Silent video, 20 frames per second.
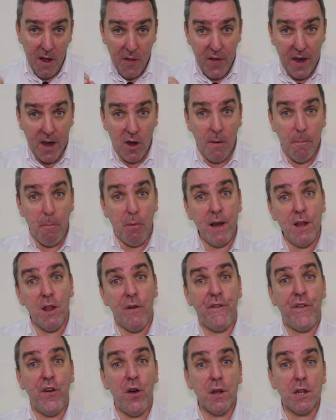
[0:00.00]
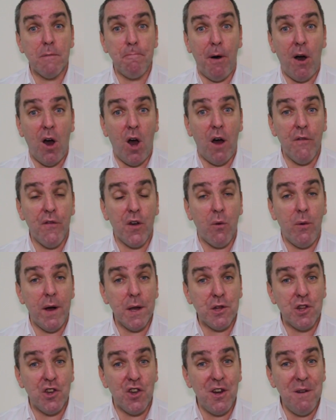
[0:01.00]
They complete the first part of the
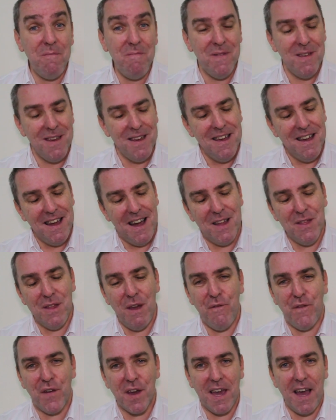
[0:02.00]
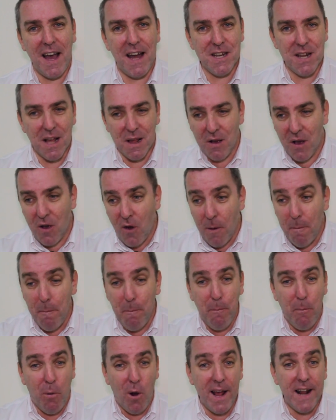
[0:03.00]
question and they forget to
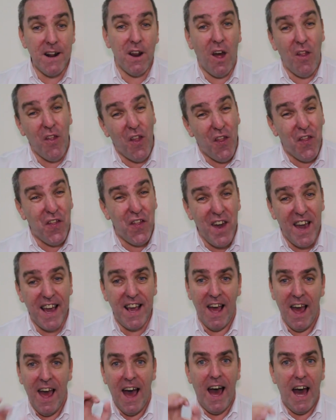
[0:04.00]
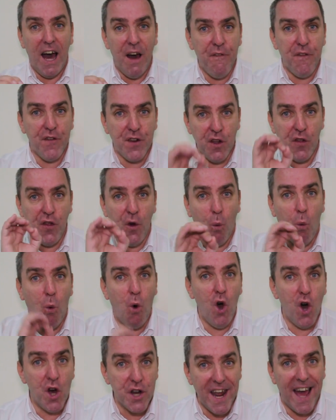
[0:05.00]
complete the thing after the
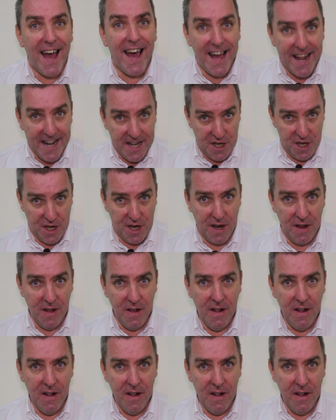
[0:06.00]
word and.